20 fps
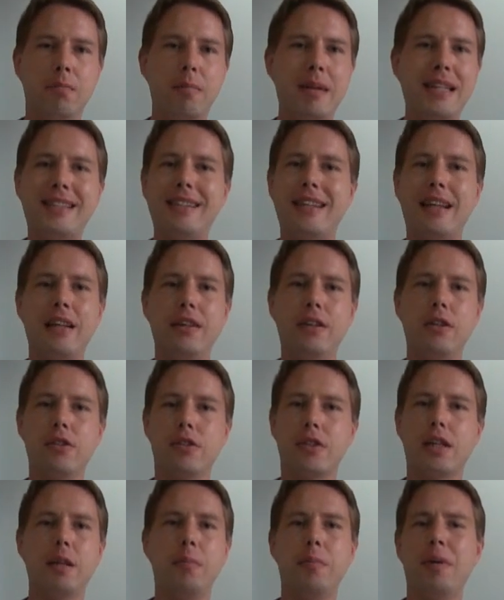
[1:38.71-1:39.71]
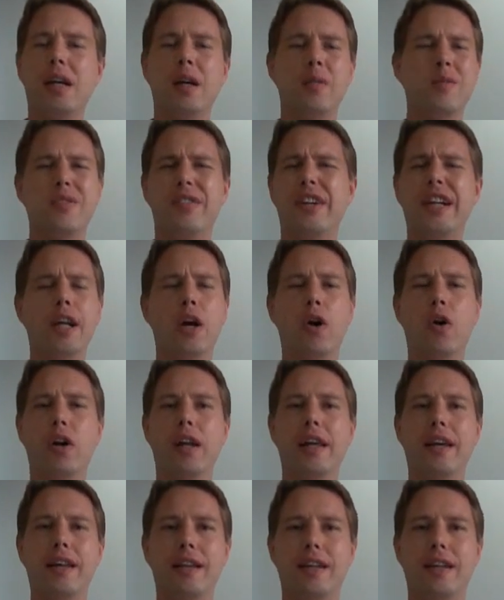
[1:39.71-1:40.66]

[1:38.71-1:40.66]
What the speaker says: basically your skin becomes very oily